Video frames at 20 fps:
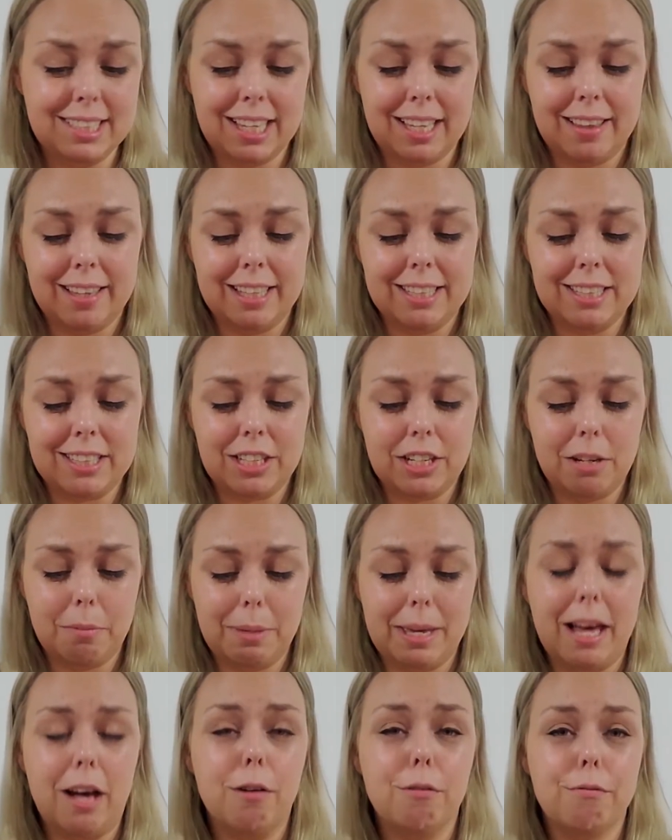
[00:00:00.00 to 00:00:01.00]
and that's going to
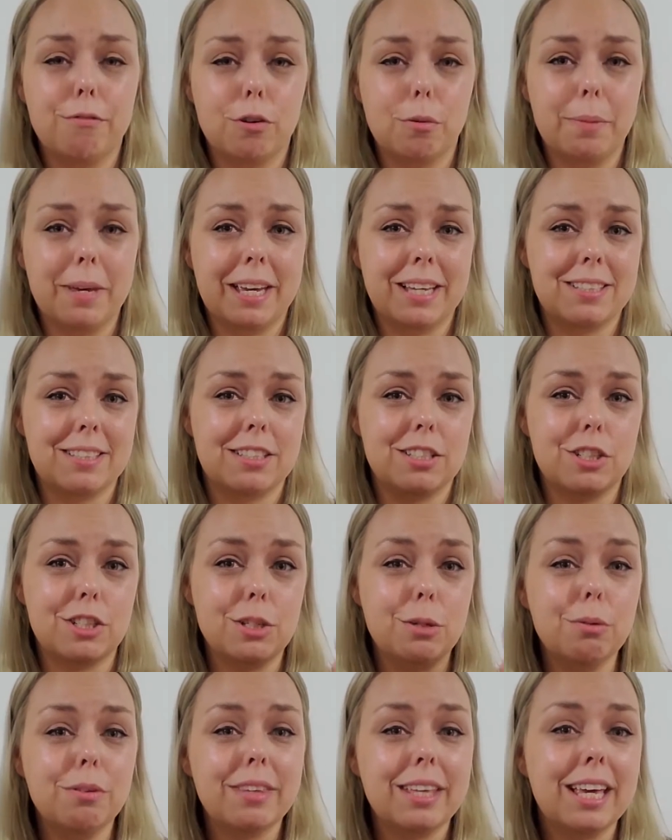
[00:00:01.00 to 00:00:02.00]
be helpful because the
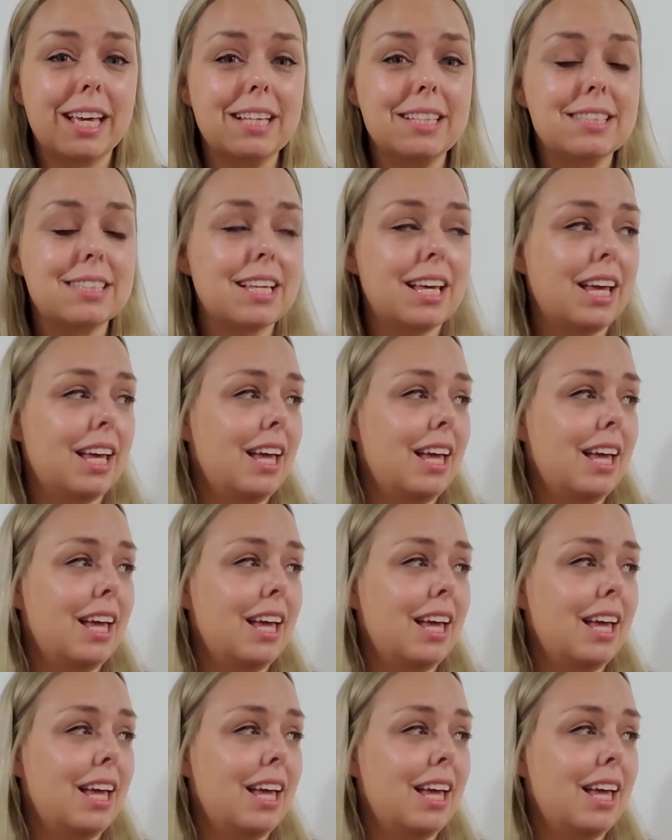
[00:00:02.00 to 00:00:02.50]
two things